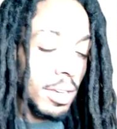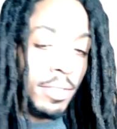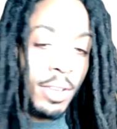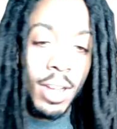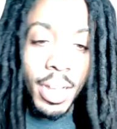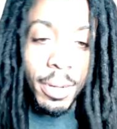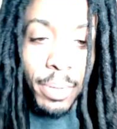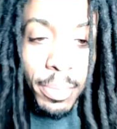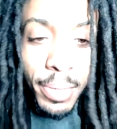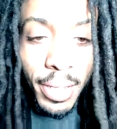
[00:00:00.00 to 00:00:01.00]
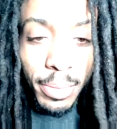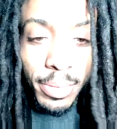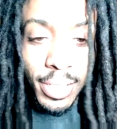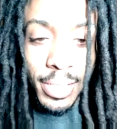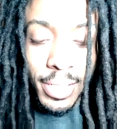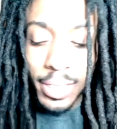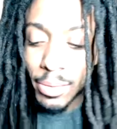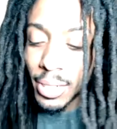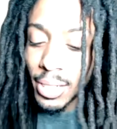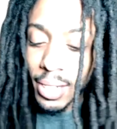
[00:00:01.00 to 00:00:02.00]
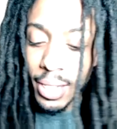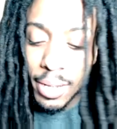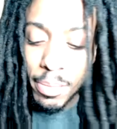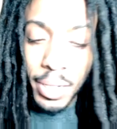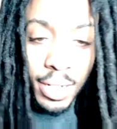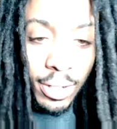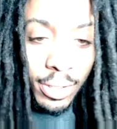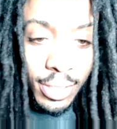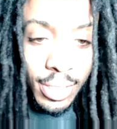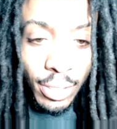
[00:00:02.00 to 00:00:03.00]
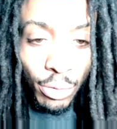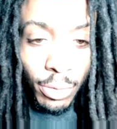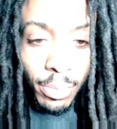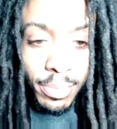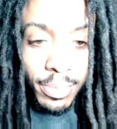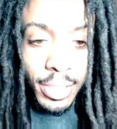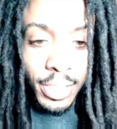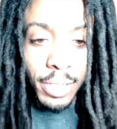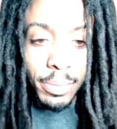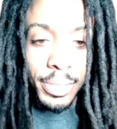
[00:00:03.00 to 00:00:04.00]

Y'all gotta put me hip to the shit with the Migos, the group, the jumping